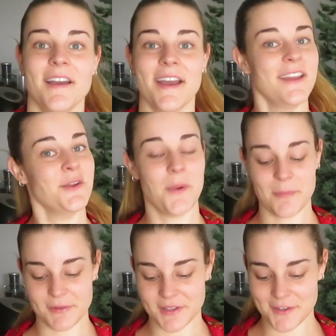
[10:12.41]
Okay, you
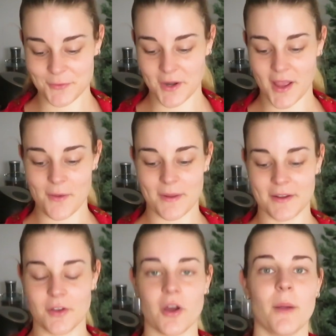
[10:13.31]
won't believe what I went
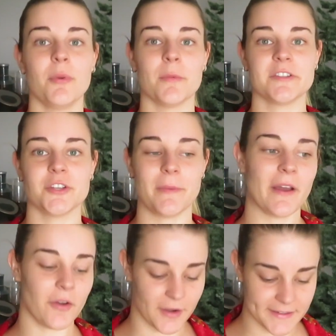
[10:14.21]
and got. I put my shirt
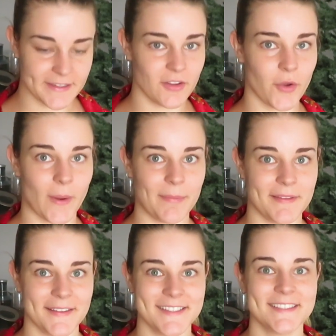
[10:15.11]
back on. I didn't go up
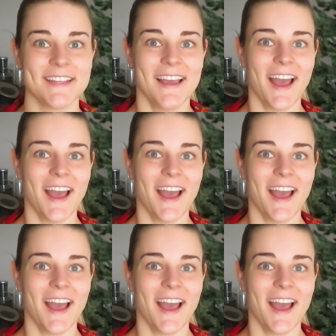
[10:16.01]
in this.